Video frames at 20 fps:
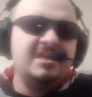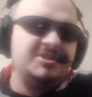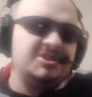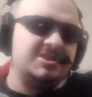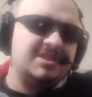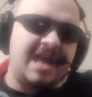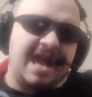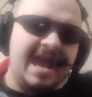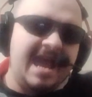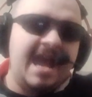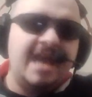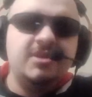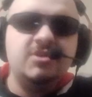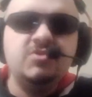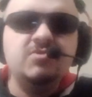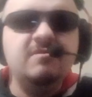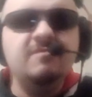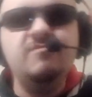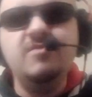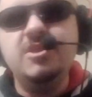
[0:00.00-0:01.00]
I just, I had to
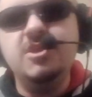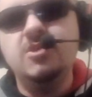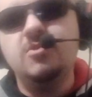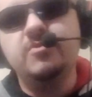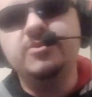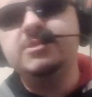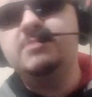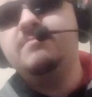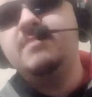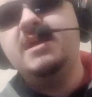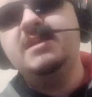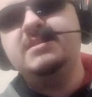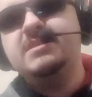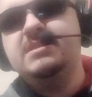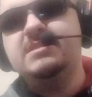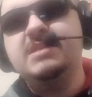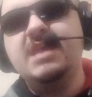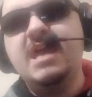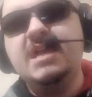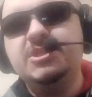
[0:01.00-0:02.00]
do a video response
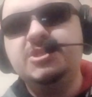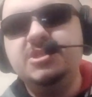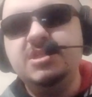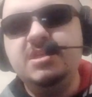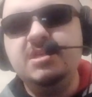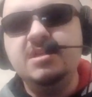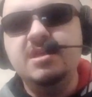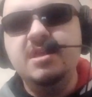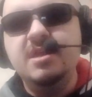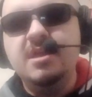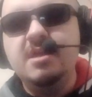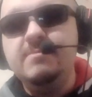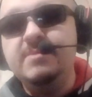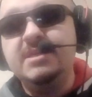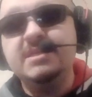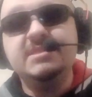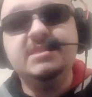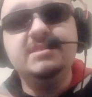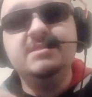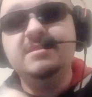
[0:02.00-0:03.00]
to Zach G
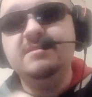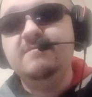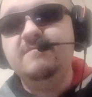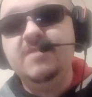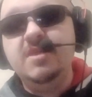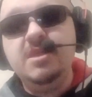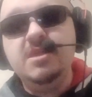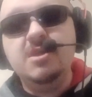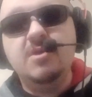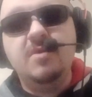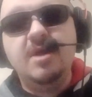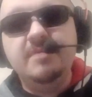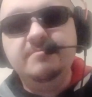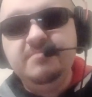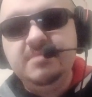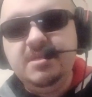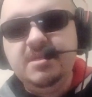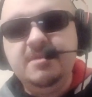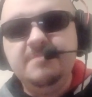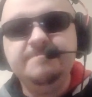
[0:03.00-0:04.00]
because he did a video on
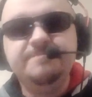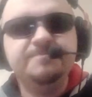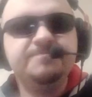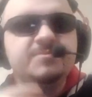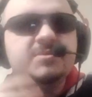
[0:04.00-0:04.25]
me